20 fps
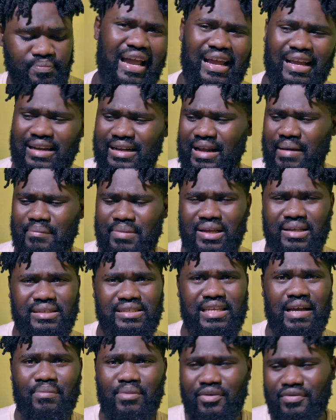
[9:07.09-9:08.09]
And I mean,
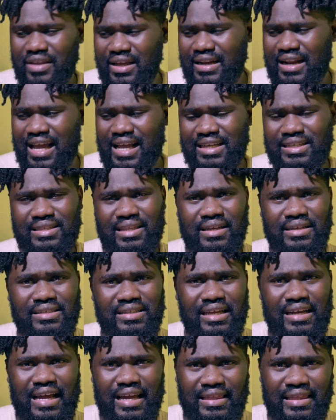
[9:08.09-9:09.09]
some of the nice things
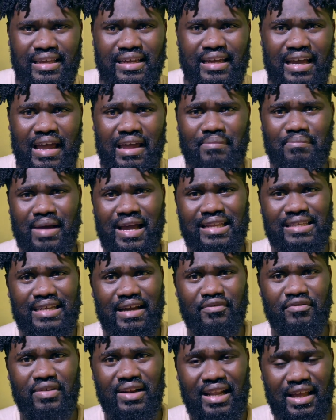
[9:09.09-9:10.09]
that I think I might
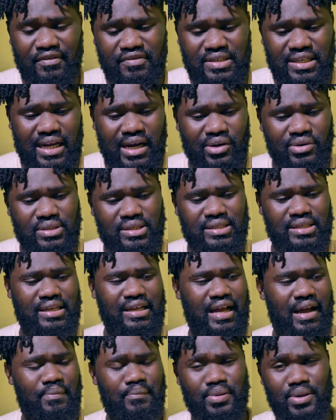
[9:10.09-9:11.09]
have left out
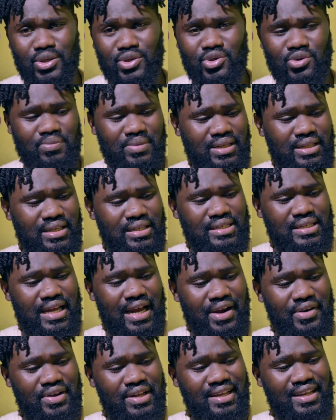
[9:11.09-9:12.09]
happens to be this
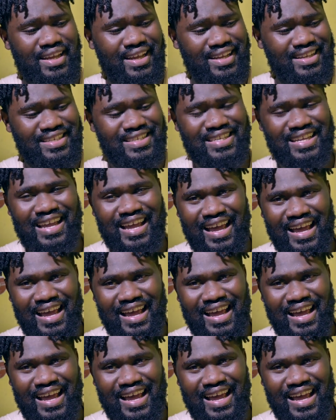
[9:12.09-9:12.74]
carrying case.